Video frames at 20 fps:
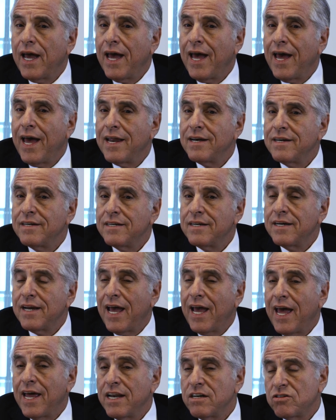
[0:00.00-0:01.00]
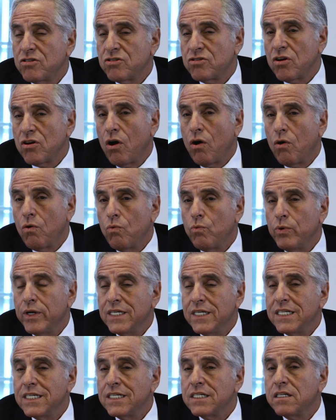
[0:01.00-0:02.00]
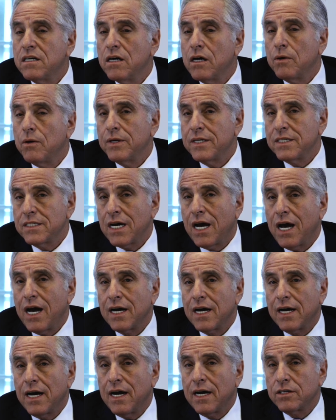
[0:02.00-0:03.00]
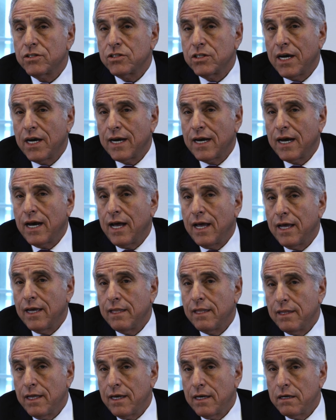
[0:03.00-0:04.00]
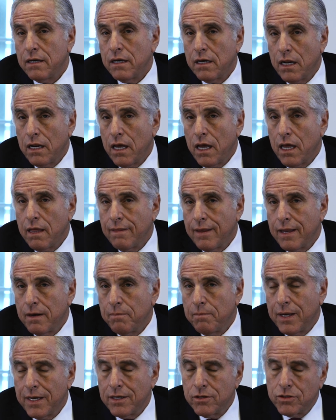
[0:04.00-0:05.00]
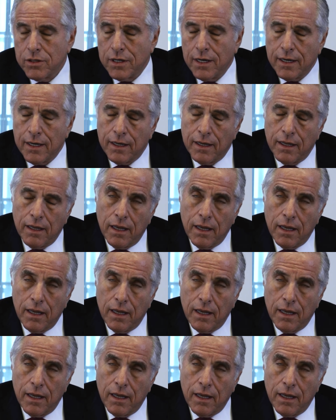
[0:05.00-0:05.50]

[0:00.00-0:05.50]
and so we did go into Hong Kong, Shanghai, and then Beijing.